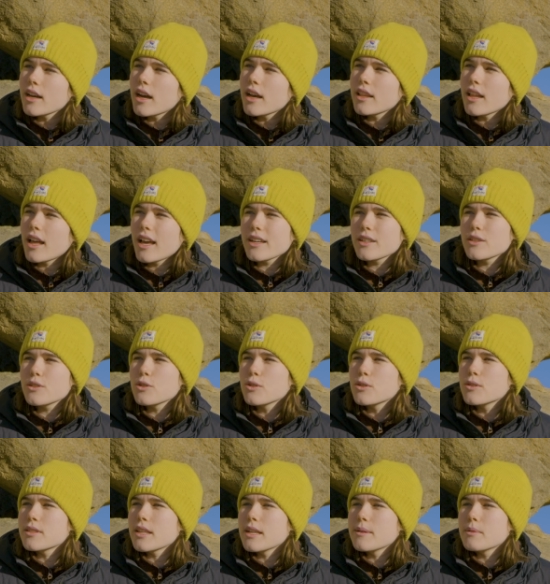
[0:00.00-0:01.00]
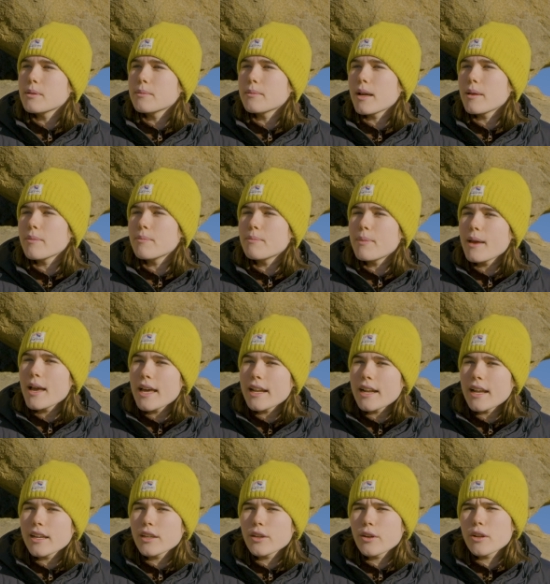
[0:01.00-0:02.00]
I like to sleep in my bed.
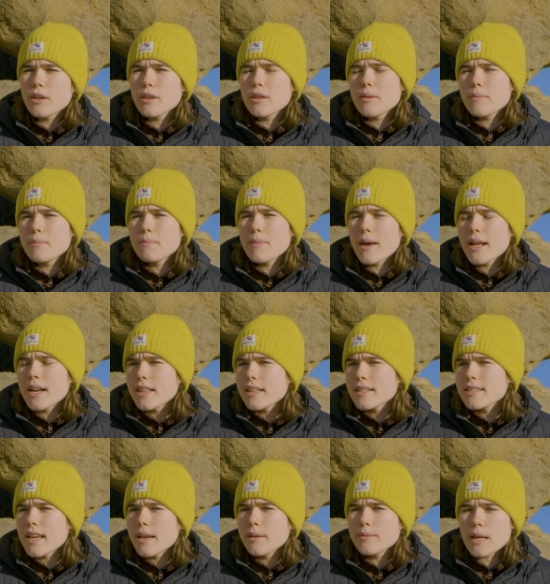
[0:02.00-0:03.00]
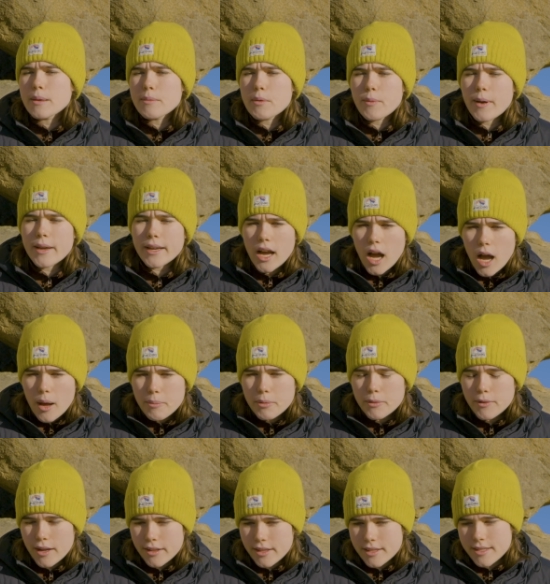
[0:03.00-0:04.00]
I go to bed at the same time. I wake up
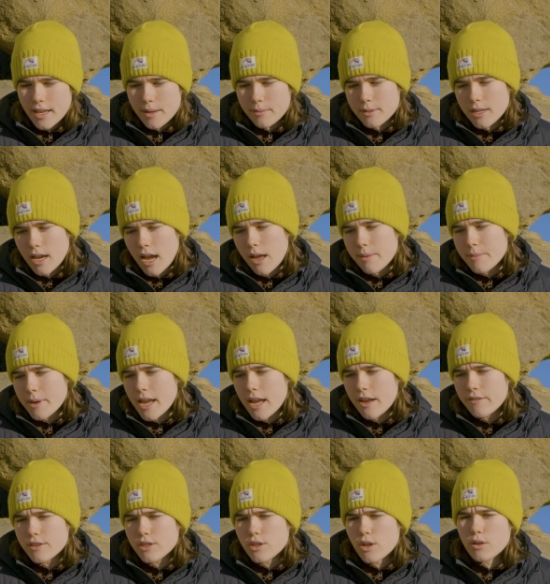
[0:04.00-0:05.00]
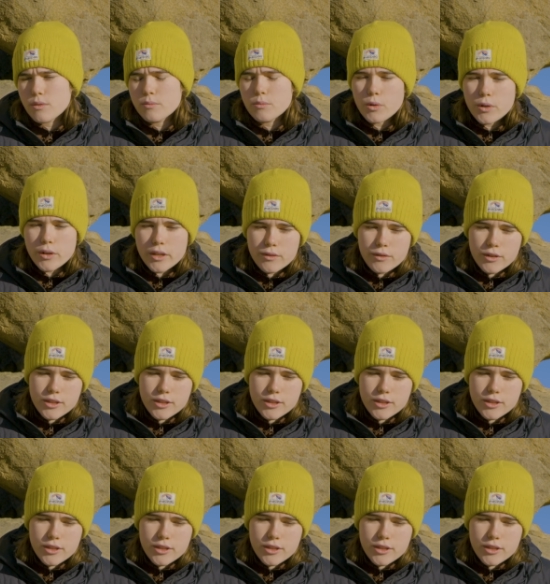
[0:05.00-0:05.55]
around the same time. I have a solid morning